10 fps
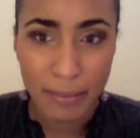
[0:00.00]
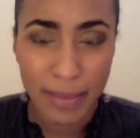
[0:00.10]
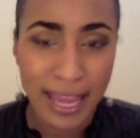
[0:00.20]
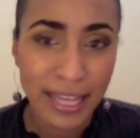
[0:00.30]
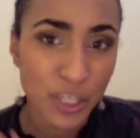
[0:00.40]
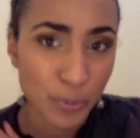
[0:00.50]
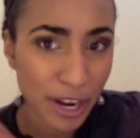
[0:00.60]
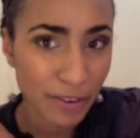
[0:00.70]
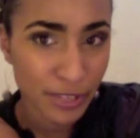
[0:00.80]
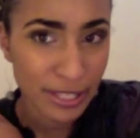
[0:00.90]
English
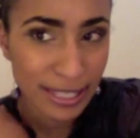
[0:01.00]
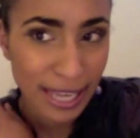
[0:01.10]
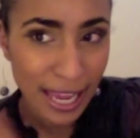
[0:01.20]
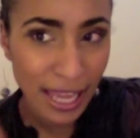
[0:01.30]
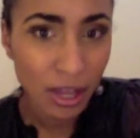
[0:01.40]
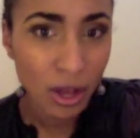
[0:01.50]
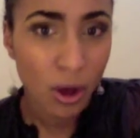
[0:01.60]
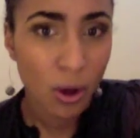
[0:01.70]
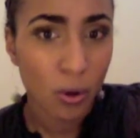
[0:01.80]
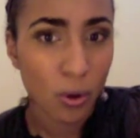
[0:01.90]
breakfast tea
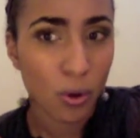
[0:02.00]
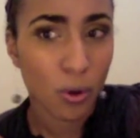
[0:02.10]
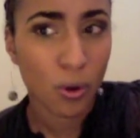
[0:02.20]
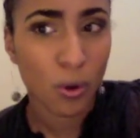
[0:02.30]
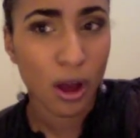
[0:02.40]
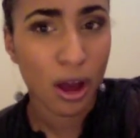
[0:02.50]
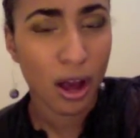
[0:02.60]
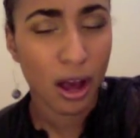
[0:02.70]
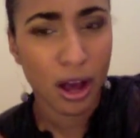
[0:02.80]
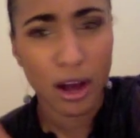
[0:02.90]
or
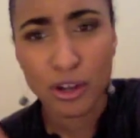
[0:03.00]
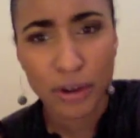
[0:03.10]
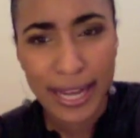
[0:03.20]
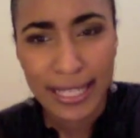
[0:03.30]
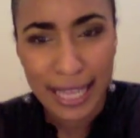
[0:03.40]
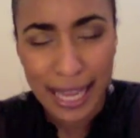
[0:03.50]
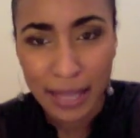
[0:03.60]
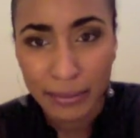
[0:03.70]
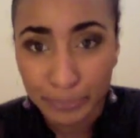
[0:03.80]
Earl Grey tea,